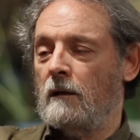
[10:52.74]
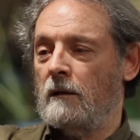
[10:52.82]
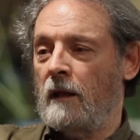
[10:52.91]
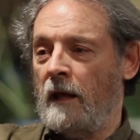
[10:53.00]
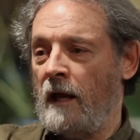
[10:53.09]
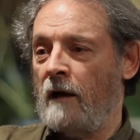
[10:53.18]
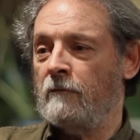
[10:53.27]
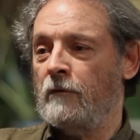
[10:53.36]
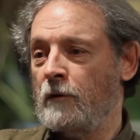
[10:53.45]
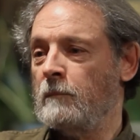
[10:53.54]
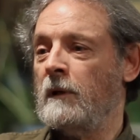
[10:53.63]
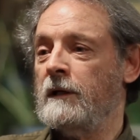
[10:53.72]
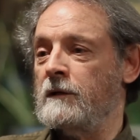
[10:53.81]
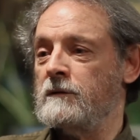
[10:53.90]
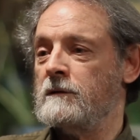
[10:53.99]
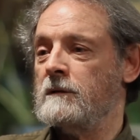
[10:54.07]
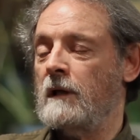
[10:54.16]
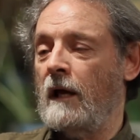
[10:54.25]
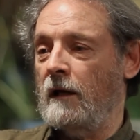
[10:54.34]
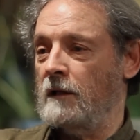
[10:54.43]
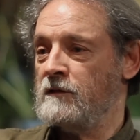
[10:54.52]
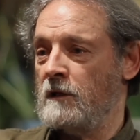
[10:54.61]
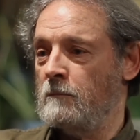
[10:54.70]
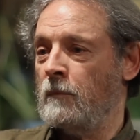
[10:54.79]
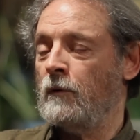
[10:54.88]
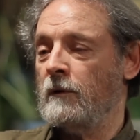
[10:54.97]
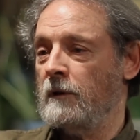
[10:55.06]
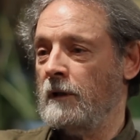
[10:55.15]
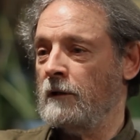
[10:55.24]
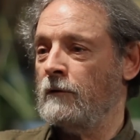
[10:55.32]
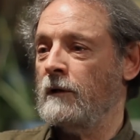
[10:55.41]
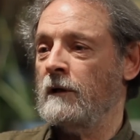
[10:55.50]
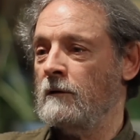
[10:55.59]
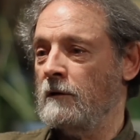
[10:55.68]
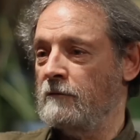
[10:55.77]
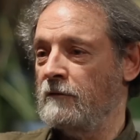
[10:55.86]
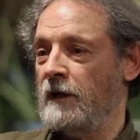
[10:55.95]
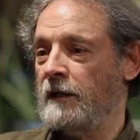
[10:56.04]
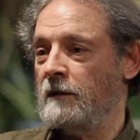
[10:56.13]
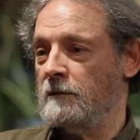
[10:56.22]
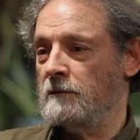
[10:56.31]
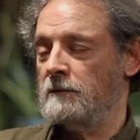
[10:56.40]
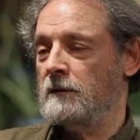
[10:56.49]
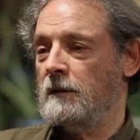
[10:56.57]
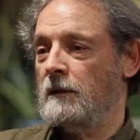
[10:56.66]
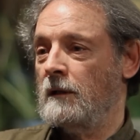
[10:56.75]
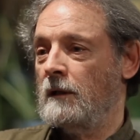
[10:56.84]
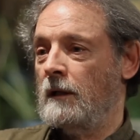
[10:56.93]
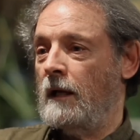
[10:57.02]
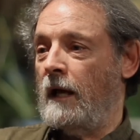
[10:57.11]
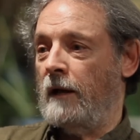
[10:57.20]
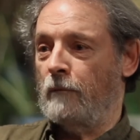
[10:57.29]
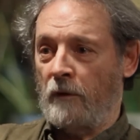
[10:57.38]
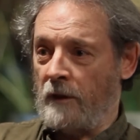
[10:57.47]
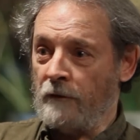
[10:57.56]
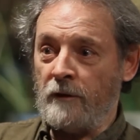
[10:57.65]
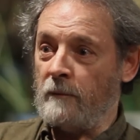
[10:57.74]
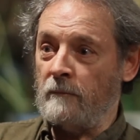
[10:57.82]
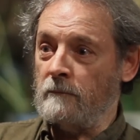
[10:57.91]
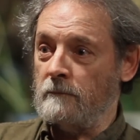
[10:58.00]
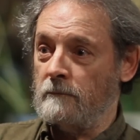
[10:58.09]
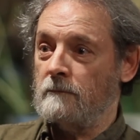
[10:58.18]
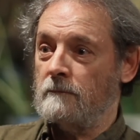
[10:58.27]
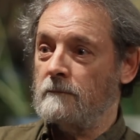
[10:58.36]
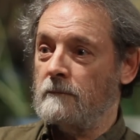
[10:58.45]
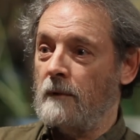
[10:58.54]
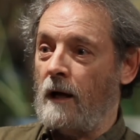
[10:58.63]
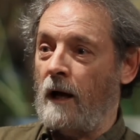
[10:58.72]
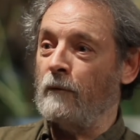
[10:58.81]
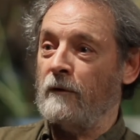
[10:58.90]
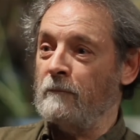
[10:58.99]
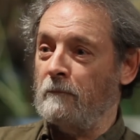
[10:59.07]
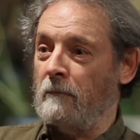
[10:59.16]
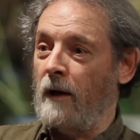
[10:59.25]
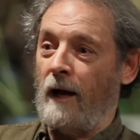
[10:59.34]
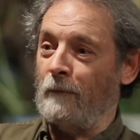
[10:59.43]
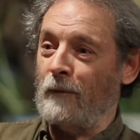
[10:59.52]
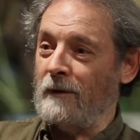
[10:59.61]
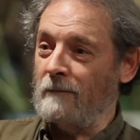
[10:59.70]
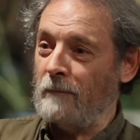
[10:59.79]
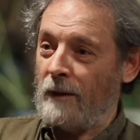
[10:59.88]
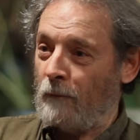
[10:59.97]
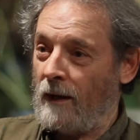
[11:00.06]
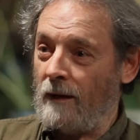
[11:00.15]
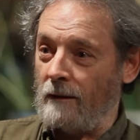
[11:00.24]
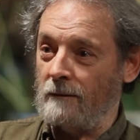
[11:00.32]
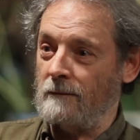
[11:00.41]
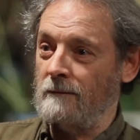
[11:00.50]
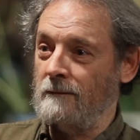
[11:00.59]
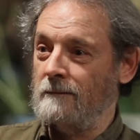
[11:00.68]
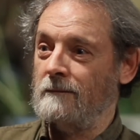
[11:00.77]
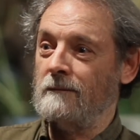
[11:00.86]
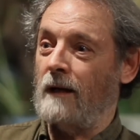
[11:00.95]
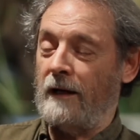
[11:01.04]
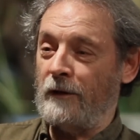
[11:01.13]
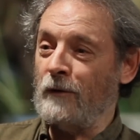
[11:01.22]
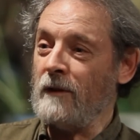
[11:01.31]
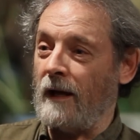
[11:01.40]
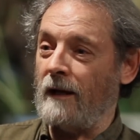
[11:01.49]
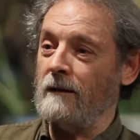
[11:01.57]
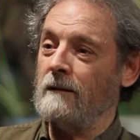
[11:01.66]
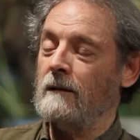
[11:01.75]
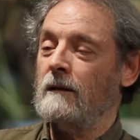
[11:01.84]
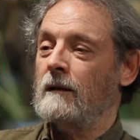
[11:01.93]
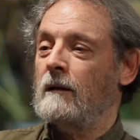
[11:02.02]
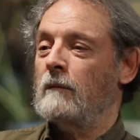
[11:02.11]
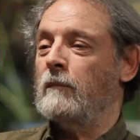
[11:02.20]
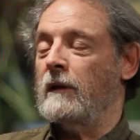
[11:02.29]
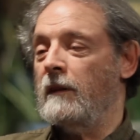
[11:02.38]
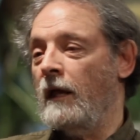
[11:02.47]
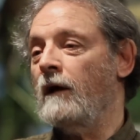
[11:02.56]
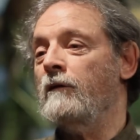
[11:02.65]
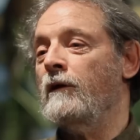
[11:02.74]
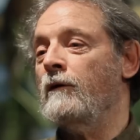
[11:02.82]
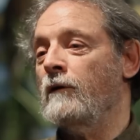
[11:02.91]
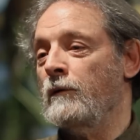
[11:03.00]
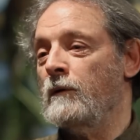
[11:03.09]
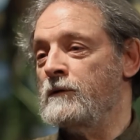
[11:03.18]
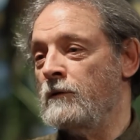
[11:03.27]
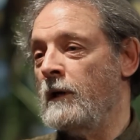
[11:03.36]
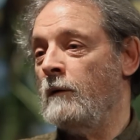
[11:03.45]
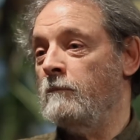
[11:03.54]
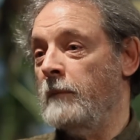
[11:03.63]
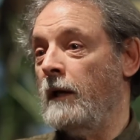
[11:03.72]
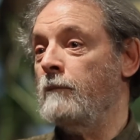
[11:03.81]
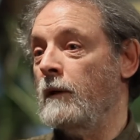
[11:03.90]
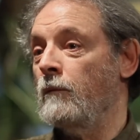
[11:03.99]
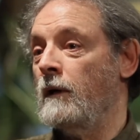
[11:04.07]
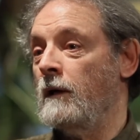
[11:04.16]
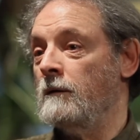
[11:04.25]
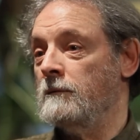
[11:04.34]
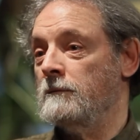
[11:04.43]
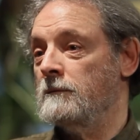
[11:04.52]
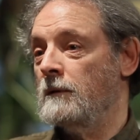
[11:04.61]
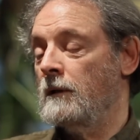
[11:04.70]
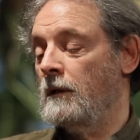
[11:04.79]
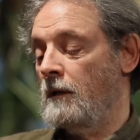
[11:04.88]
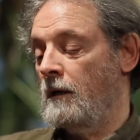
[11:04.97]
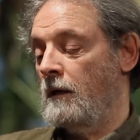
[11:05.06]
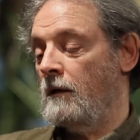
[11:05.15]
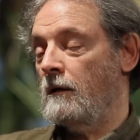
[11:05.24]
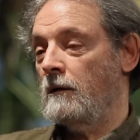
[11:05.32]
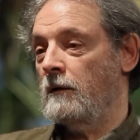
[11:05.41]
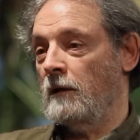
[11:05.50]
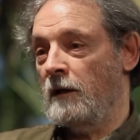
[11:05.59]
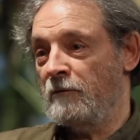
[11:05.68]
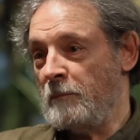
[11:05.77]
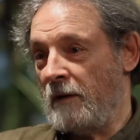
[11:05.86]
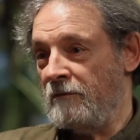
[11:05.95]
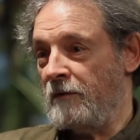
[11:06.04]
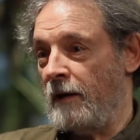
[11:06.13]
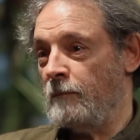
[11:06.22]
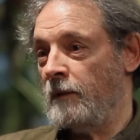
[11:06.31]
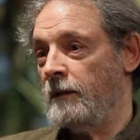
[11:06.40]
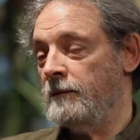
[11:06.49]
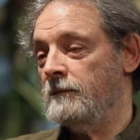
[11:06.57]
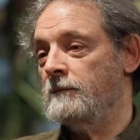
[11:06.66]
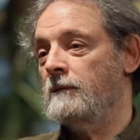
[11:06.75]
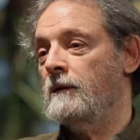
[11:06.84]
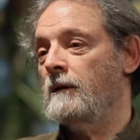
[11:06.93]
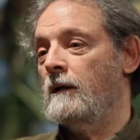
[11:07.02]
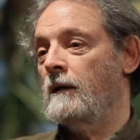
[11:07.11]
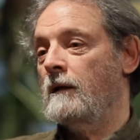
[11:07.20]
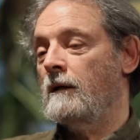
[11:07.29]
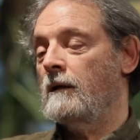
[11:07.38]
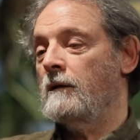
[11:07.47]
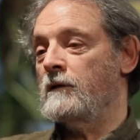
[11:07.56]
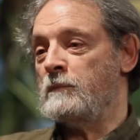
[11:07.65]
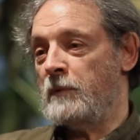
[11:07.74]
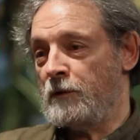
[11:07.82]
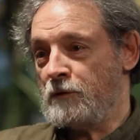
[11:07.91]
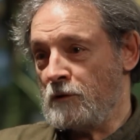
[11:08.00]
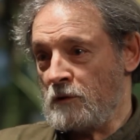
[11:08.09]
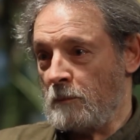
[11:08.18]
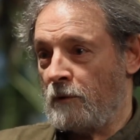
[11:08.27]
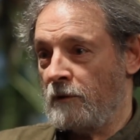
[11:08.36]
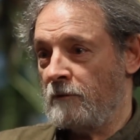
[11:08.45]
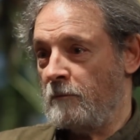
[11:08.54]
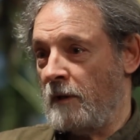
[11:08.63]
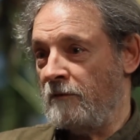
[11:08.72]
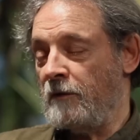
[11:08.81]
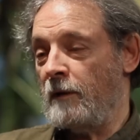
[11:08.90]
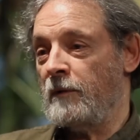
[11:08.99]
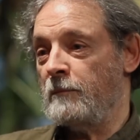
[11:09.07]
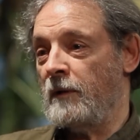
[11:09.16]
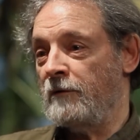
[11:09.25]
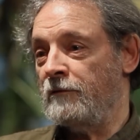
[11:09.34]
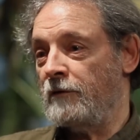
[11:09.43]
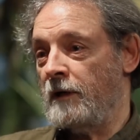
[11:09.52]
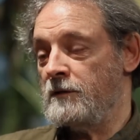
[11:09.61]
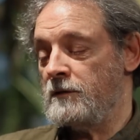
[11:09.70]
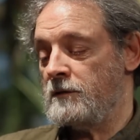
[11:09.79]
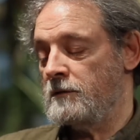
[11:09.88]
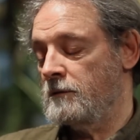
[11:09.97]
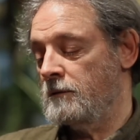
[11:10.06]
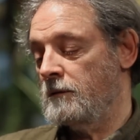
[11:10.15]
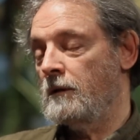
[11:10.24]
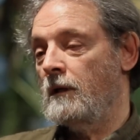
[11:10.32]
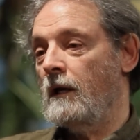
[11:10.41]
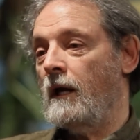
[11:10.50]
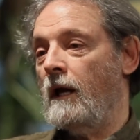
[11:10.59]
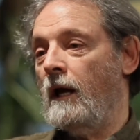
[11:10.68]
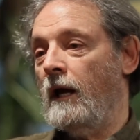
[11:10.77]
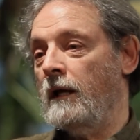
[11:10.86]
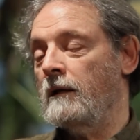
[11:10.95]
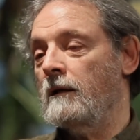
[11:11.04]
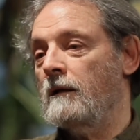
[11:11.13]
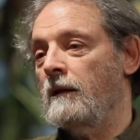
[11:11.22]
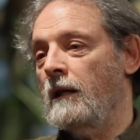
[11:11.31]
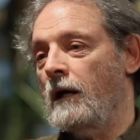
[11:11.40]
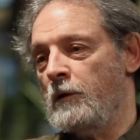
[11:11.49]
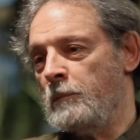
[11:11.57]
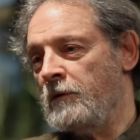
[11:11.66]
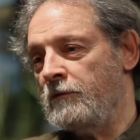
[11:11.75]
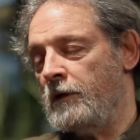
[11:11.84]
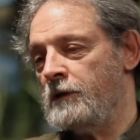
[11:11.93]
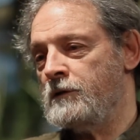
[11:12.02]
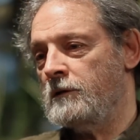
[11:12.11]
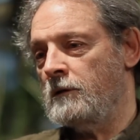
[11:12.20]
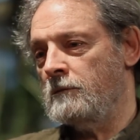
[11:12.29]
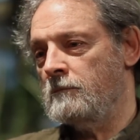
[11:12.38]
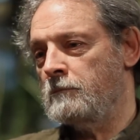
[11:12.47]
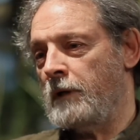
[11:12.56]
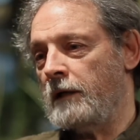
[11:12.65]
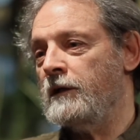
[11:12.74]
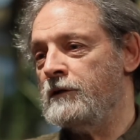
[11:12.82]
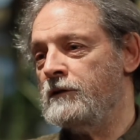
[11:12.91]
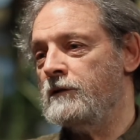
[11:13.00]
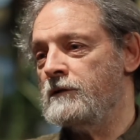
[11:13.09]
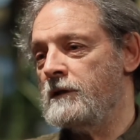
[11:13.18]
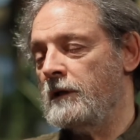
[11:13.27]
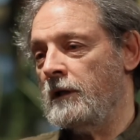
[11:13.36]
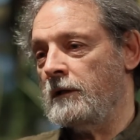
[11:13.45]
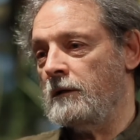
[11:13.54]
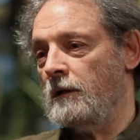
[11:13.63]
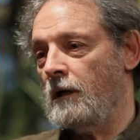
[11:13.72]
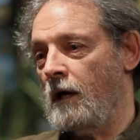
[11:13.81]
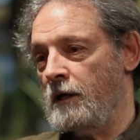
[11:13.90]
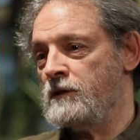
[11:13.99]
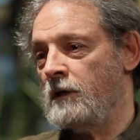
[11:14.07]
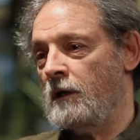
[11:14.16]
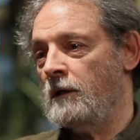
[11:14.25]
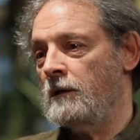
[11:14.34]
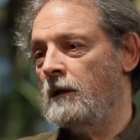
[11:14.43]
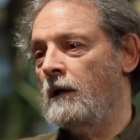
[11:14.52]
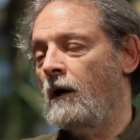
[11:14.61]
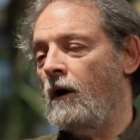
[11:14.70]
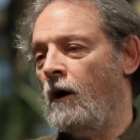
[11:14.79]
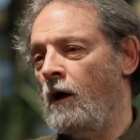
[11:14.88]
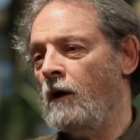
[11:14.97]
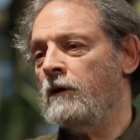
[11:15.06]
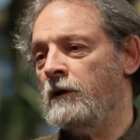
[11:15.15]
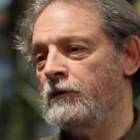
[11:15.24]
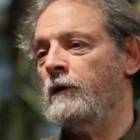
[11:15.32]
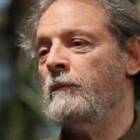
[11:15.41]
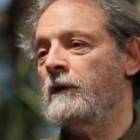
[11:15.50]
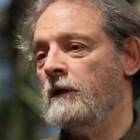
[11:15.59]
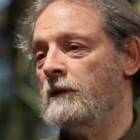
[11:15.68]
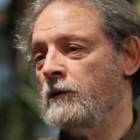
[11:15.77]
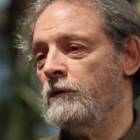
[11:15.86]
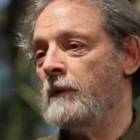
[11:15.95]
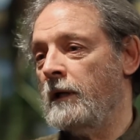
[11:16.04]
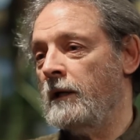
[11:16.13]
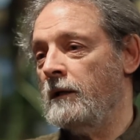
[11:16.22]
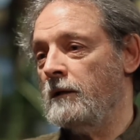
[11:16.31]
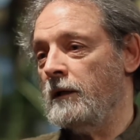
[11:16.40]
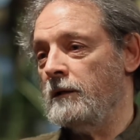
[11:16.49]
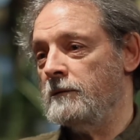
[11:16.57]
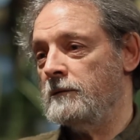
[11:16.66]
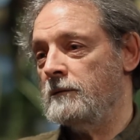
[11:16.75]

They have their place, and it's important and critical and vital. And without them, I wouldn't be well. I know that. But they the only ones who helped make me well. The love of my family, the spiritual support of my family, my friends, and the other professional practitioners that I saw all contributed to my healing.